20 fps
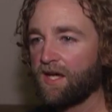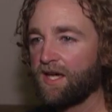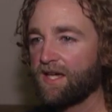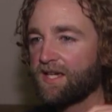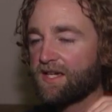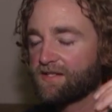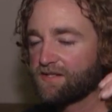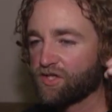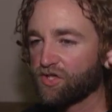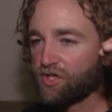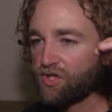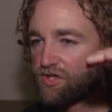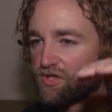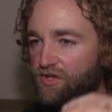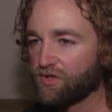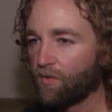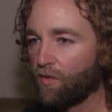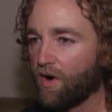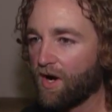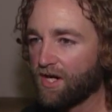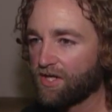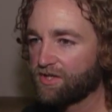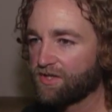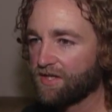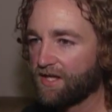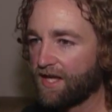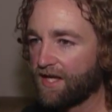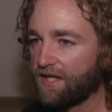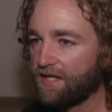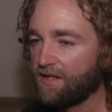He has such a squash
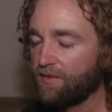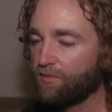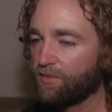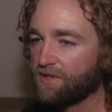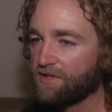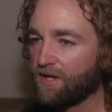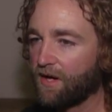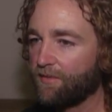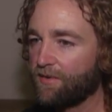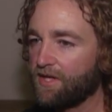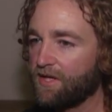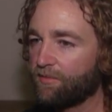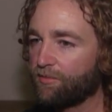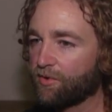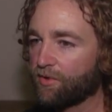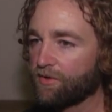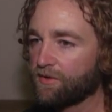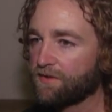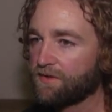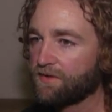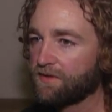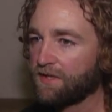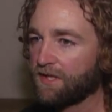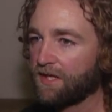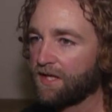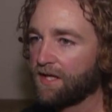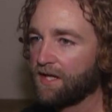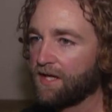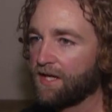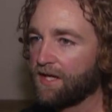landing, but Dominique Bruce
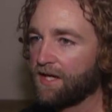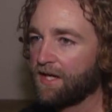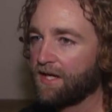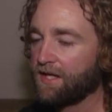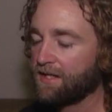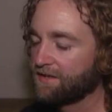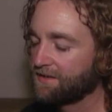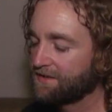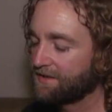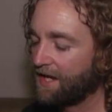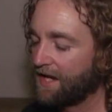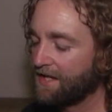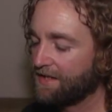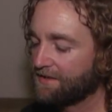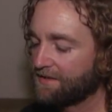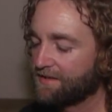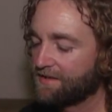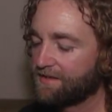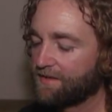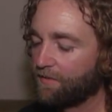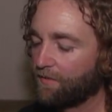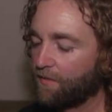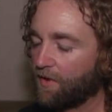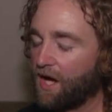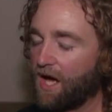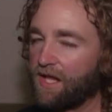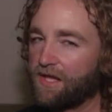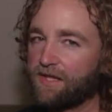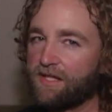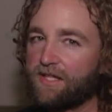skates
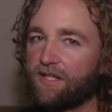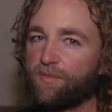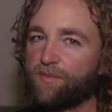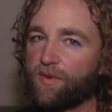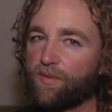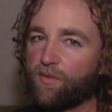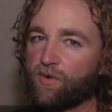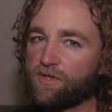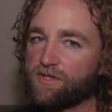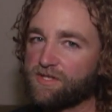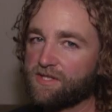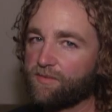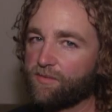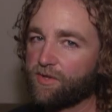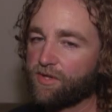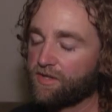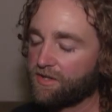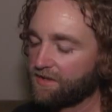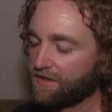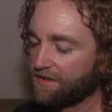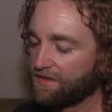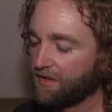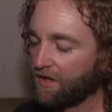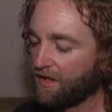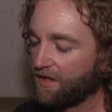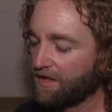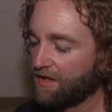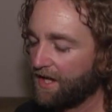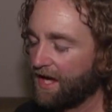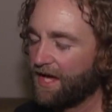a little bit more similar to
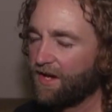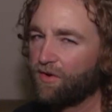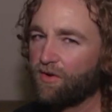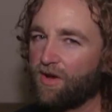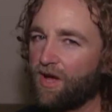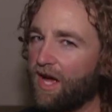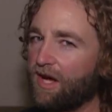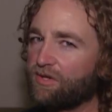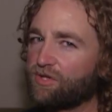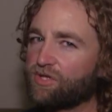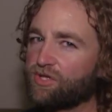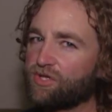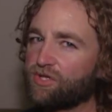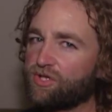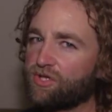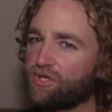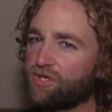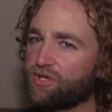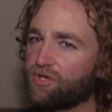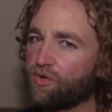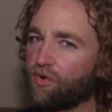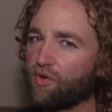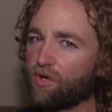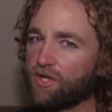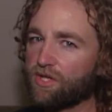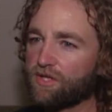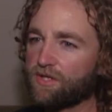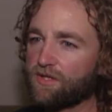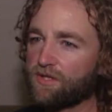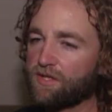Todd and I don't know how
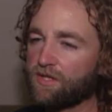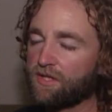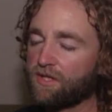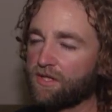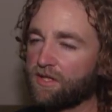short